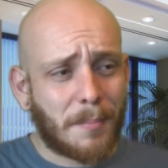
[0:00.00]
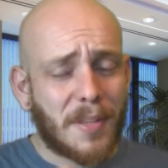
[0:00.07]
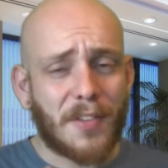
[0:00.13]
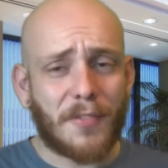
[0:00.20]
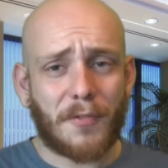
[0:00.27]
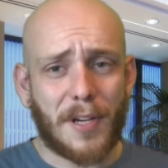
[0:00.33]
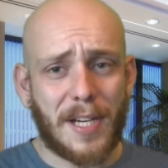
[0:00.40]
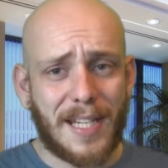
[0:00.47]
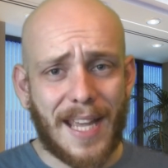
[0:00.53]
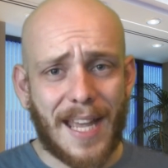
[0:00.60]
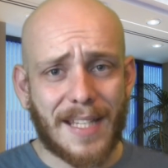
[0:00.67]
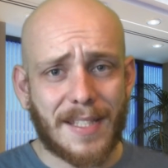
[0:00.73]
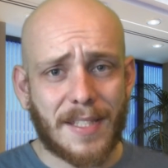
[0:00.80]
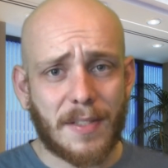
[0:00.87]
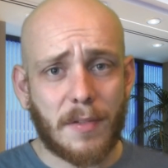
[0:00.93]
the
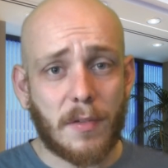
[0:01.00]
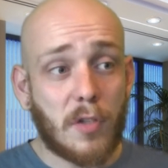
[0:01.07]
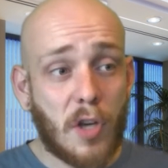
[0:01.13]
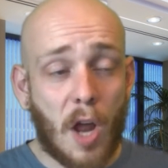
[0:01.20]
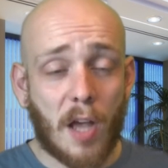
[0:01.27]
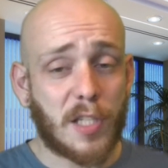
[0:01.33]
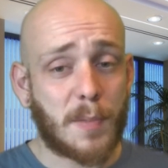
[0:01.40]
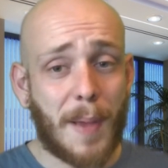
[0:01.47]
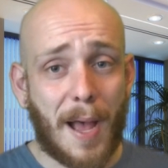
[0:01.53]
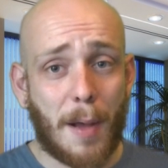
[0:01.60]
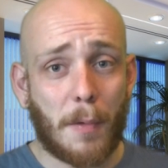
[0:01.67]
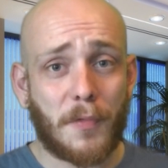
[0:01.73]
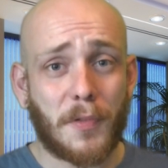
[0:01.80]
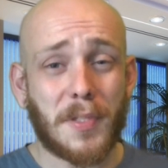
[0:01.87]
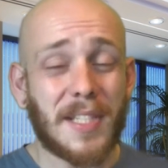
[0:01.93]
3DS, not as
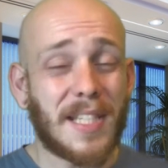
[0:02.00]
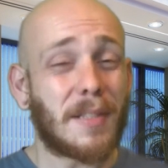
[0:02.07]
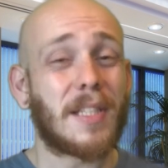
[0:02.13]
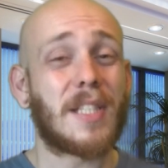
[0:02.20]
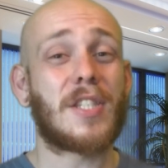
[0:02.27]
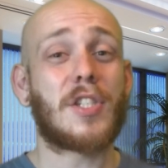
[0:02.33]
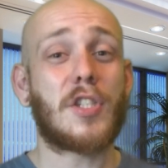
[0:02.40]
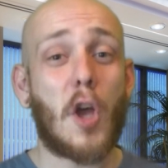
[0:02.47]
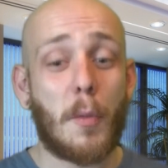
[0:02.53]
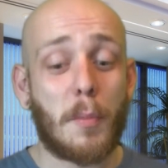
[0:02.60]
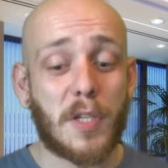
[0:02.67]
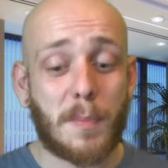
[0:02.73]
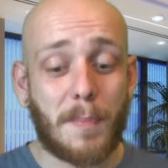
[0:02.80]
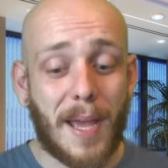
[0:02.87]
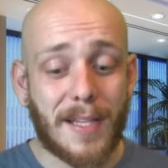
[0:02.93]
powerful, still did so
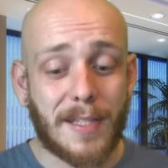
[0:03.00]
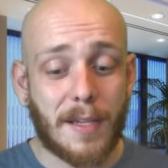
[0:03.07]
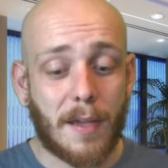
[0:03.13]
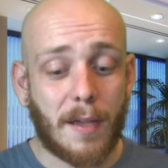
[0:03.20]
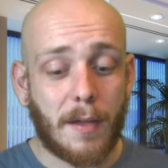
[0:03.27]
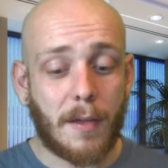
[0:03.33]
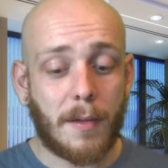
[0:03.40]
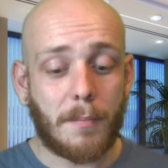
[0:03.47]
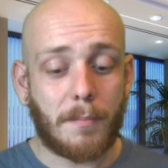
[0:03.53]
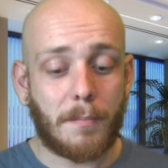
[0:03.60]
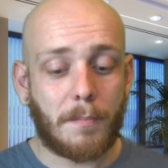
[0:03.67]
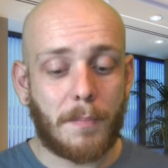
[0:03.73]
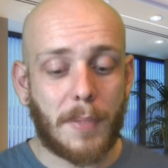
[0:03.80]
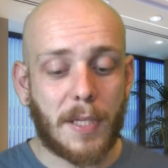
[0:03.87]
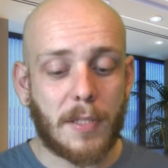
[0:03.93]
much better
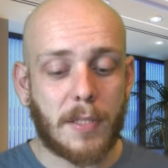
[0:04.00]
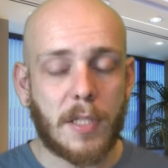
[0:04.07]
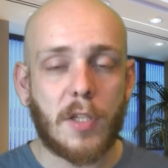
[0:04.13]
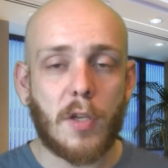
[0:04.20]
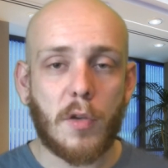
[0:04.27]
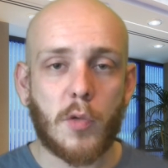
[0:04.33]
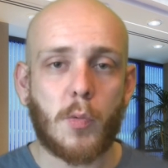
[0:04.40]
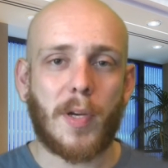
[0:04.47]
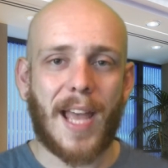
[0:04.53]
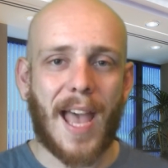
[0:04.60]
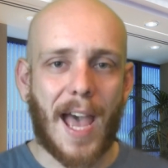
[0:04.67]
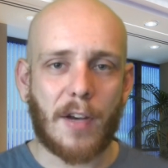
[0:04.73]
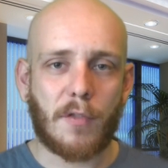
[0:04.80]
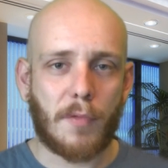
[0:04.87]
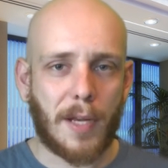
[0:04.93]
because it used what it
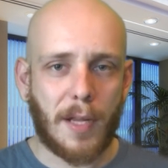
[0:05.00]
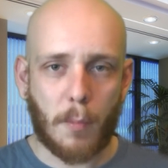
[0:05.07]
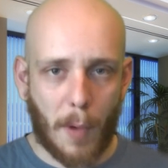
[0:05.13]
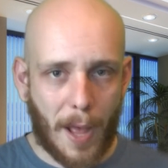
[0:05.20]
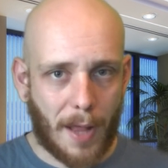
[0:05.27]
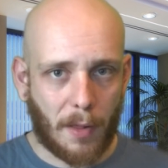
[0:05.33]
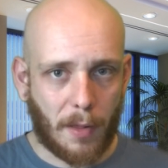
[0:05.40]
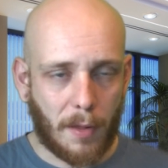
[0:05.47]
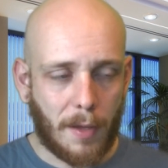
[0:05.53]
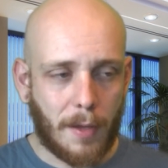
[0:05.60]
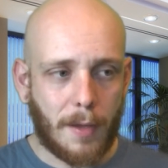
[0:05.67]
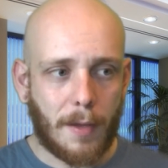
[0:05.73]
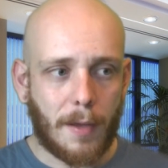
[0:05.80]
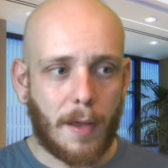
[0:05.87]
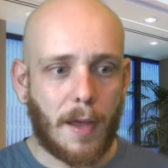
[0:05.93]
had really well.
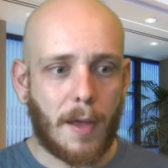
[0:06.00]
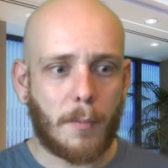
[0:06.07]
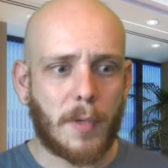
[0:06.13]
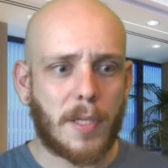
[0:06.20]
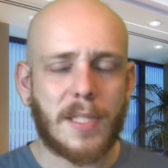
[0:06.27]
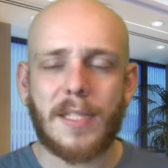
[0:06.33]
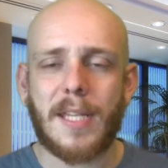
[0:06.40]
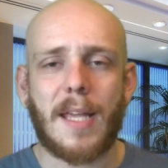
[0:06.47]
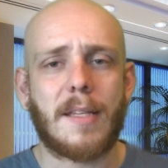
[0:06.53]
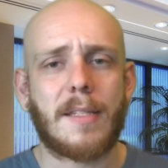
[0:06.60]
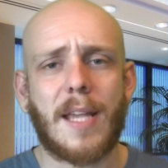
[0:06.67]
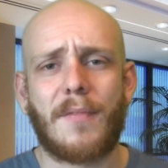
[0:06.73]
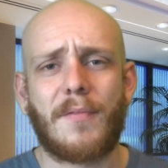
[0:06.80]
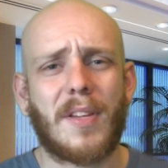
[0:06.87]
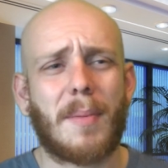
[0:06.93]
And we can say the
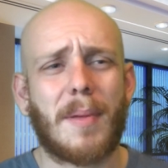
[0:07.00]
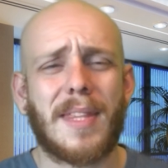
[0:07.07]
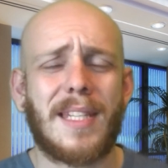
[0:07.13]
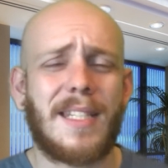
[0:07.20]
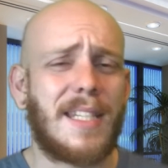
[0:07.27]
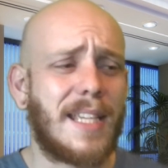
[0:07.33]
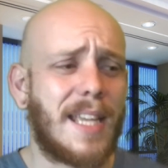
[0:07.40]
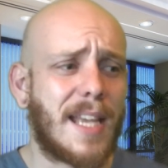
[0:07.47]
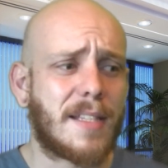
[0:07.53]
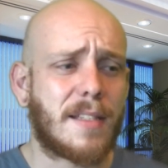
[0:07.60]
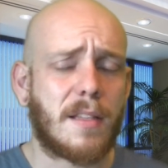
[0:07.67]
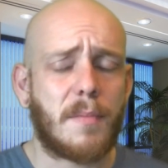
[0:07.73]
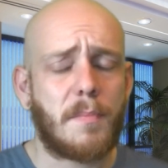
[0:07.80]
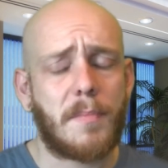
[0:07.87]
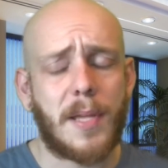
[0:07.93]
same thing about the DS
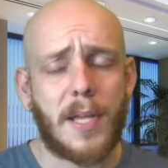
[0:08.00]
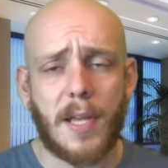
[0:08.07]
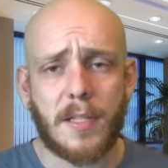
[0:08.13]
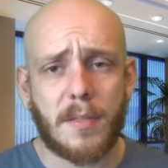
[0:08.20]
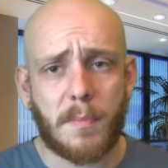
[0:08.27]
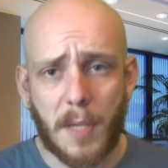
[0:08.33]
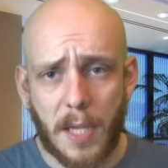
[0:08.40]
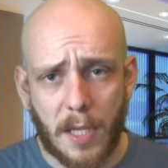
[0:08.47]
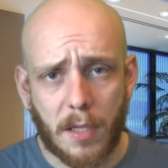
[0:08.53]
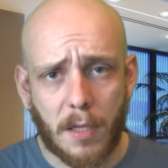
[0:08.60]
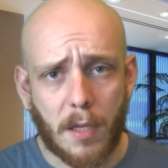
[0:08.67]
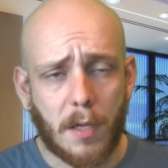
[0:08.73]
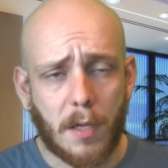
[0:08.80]
and the PSP.